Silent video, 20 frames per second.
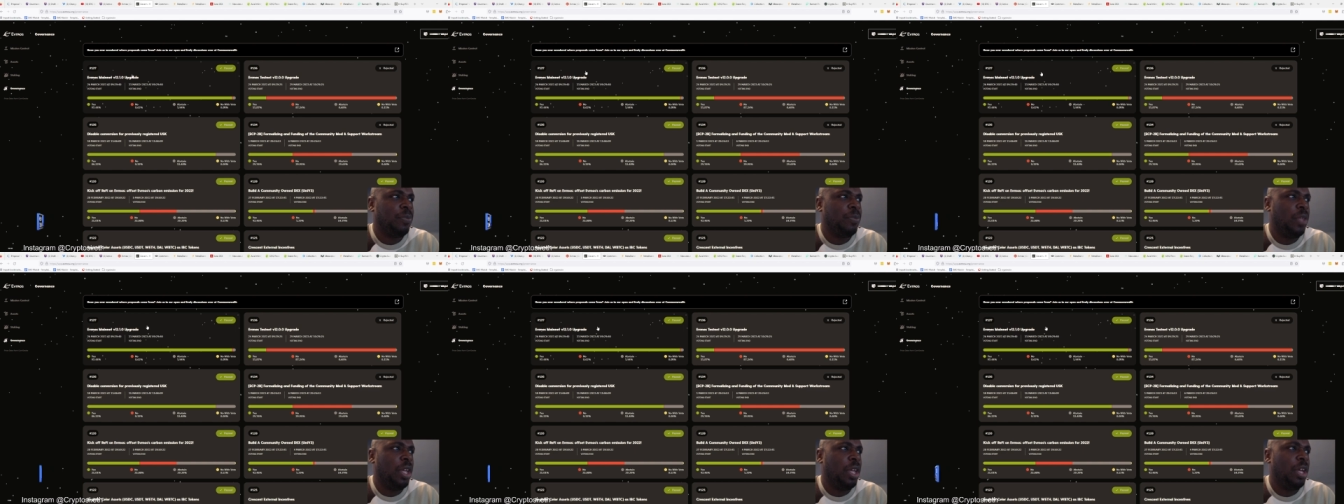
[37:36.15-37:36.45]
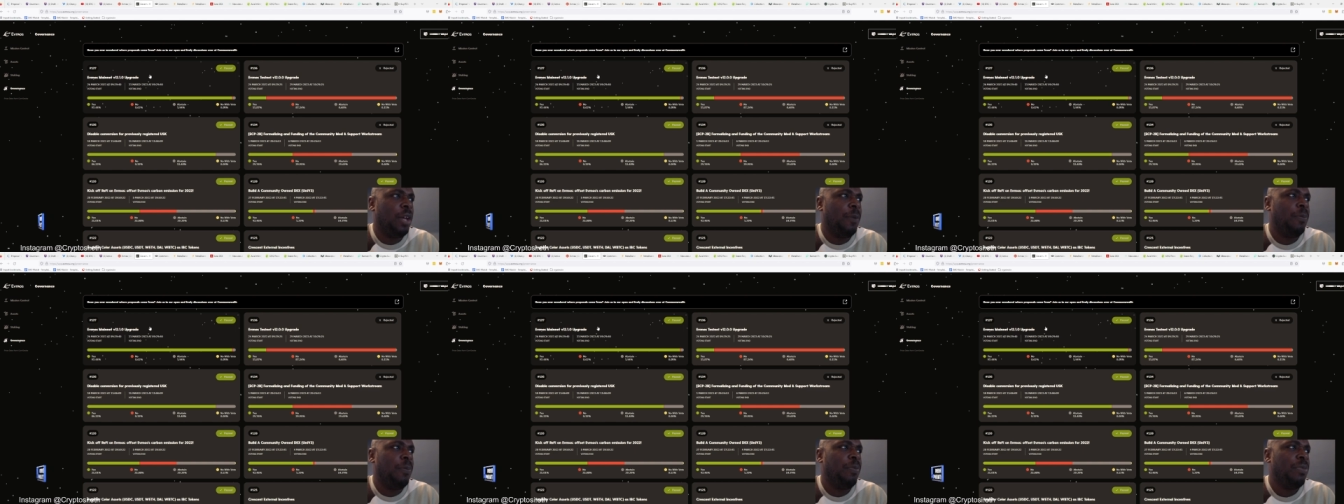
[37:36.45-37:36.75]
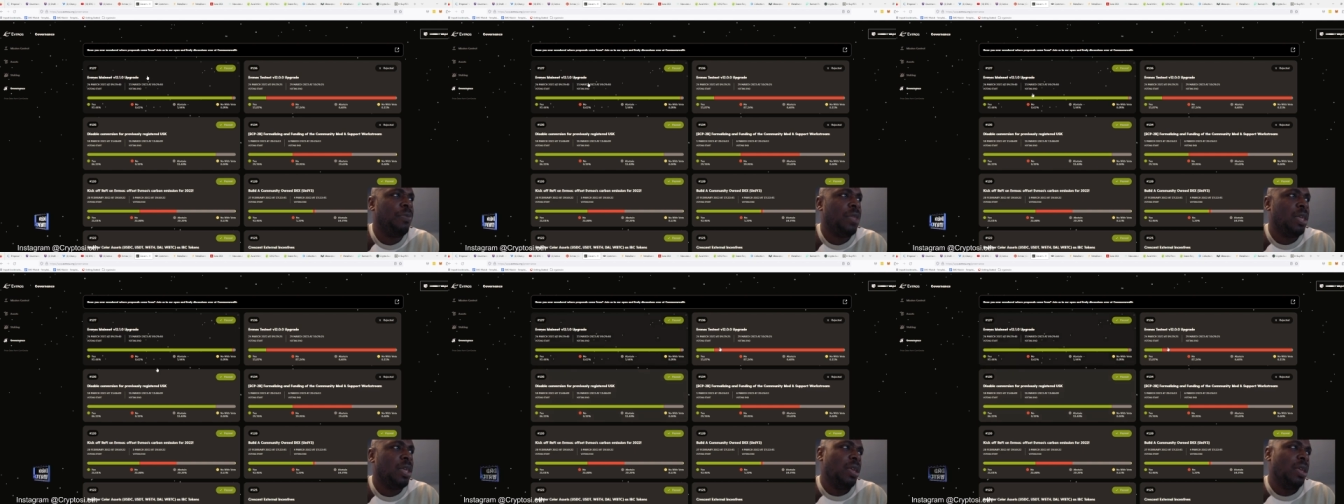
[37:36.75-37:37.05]
Um,
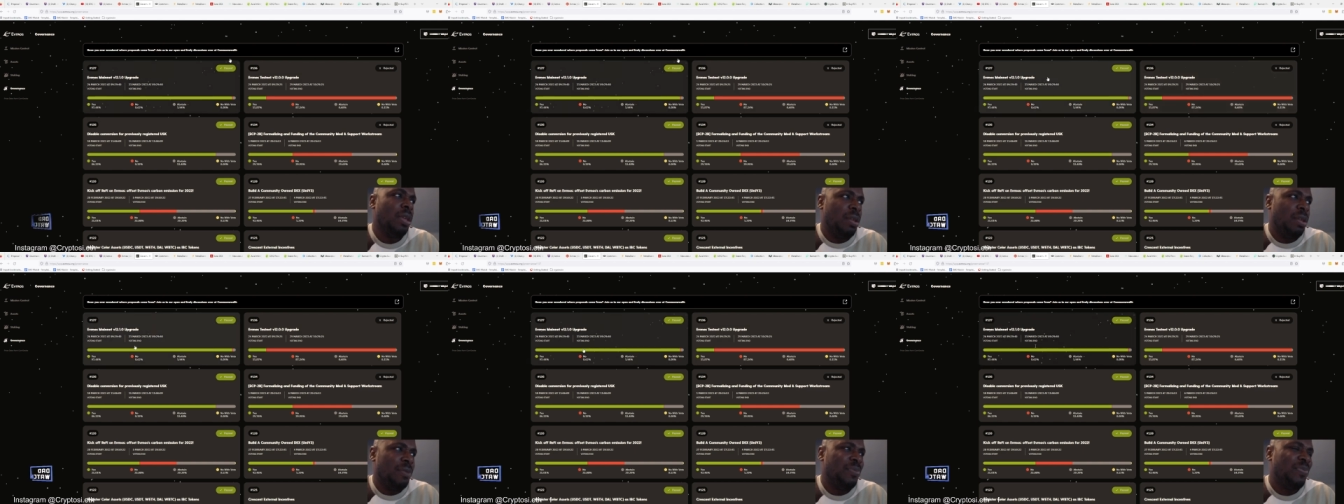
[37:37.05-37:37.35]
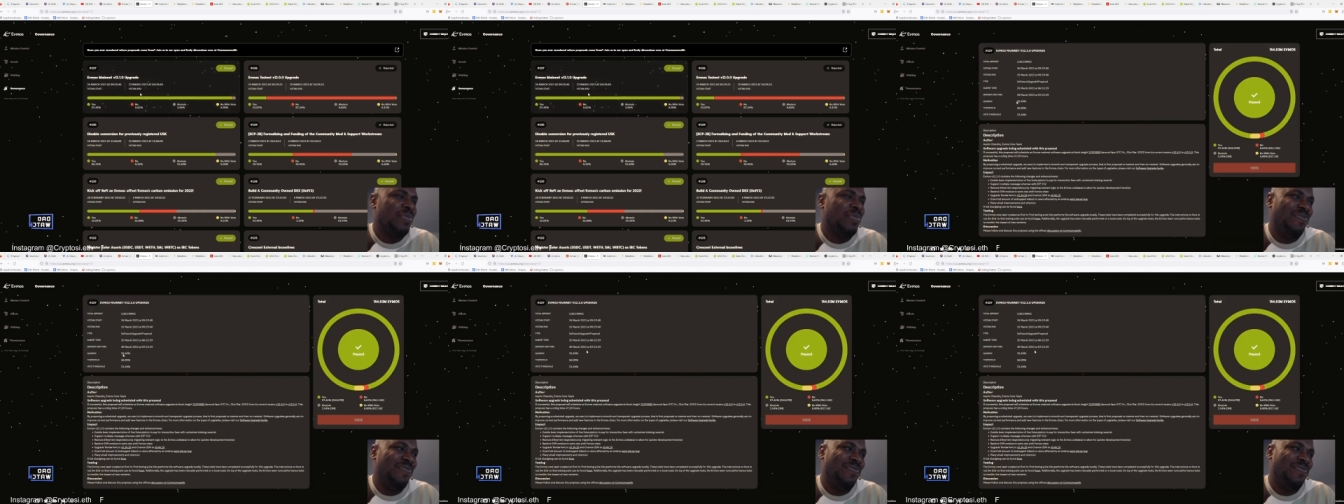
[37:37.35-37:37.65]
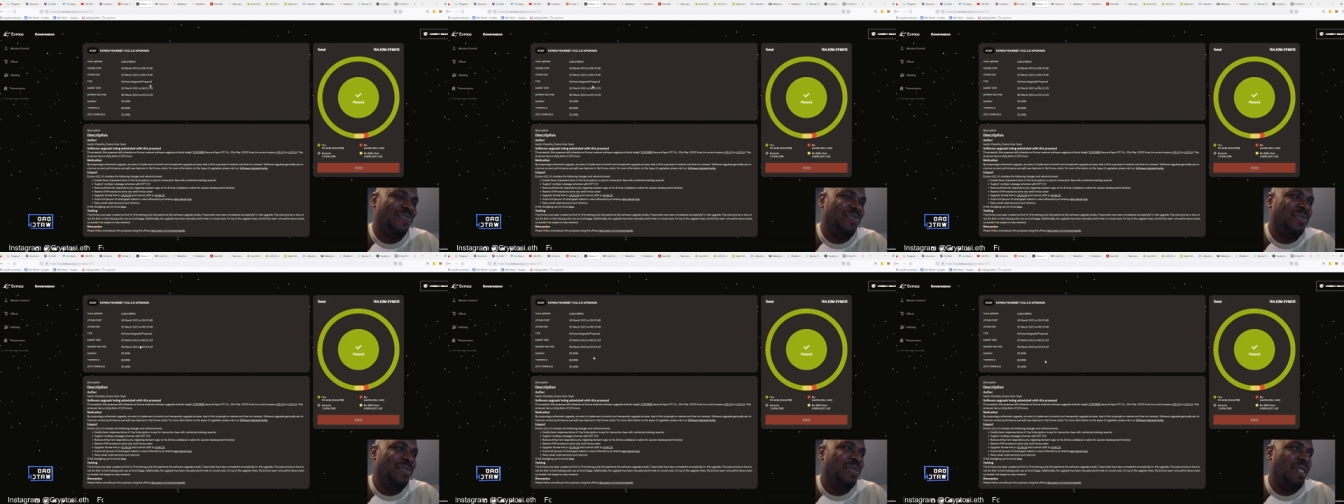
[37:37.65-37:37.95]

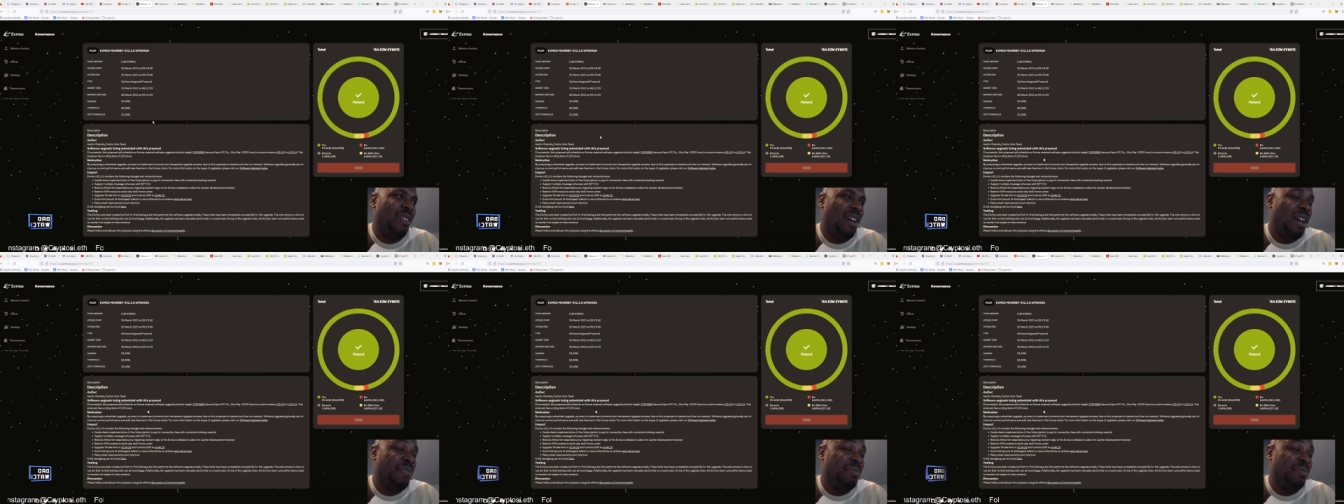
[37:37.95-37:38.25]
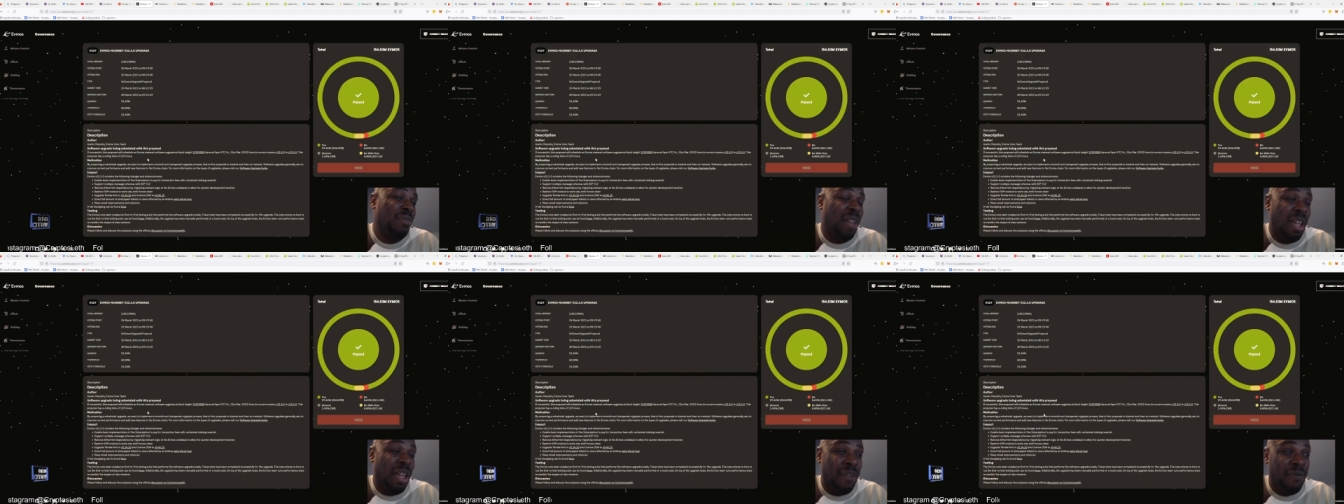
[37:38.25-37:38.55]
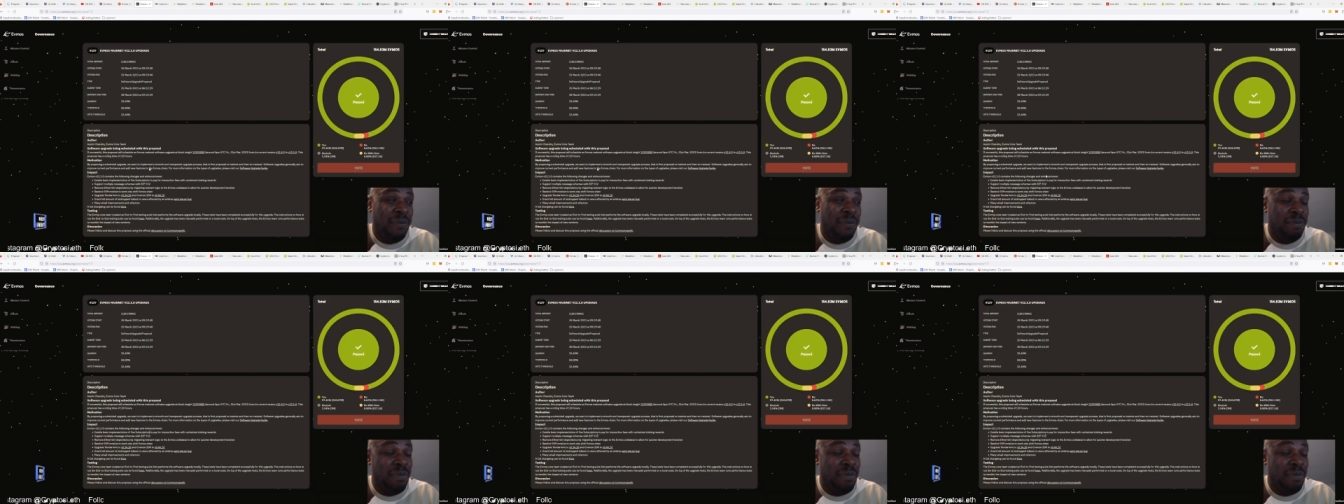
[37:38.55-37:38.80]
I I've.